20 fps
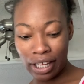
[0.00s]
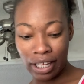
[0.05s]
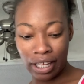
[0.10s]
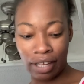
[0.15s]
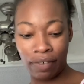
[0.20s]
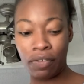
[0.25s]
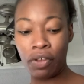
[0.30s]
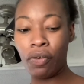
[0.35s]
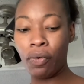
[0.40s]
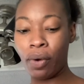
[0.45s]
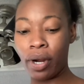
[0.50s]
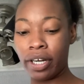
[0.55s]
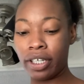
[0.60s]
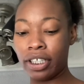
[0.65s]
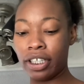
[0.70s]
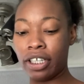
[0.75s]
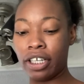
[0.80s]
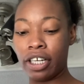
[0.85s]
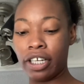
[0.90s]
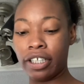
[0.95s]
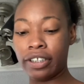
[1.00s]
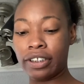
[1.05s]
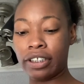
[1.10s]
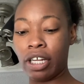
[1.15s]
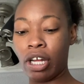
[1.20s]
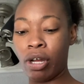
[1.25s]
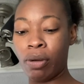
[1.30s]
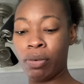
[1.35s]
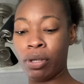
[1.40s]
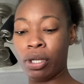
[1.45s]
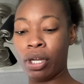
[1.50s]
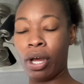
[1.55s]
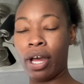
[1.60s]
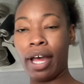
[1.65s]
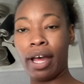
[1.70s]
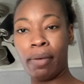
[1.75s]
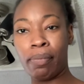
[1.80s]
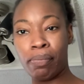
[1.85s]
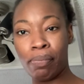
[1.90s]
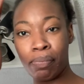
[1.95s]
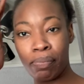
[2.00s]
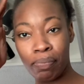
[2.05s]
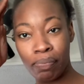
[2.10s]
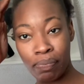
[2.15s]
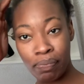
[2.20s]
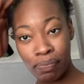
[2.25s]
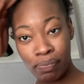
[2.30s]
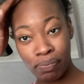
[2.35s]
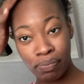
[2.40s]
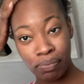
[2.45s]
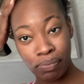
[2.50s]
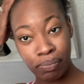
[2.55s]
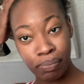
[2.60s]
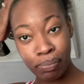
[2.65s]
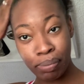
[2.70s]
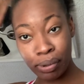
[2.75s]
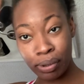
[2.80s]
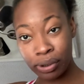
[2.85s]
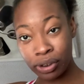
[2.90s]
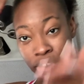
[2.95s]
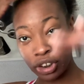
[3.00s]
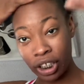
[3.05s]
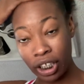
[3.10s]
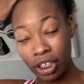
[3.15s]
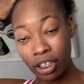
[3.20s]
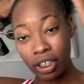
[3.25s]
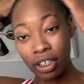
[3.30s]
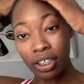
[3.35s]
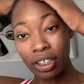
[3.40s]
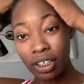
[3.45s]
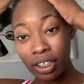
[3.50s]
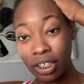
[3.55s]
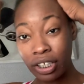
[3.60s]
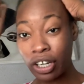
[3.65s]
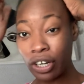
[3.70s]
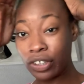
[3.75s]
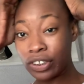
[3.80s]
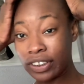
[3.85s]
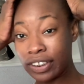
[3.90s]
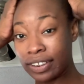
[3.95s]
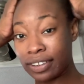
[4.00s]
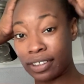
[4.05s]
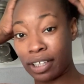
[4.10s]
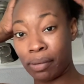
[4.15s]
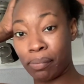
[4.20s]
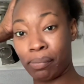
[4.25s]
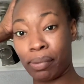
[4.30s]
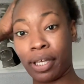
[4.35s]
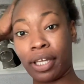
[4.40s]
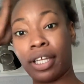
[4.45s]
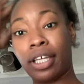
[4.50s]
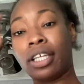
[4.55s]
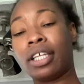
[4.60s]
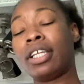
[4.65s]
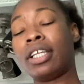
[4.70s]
if you worked in a nursing home, you know how bullshit nurses can be.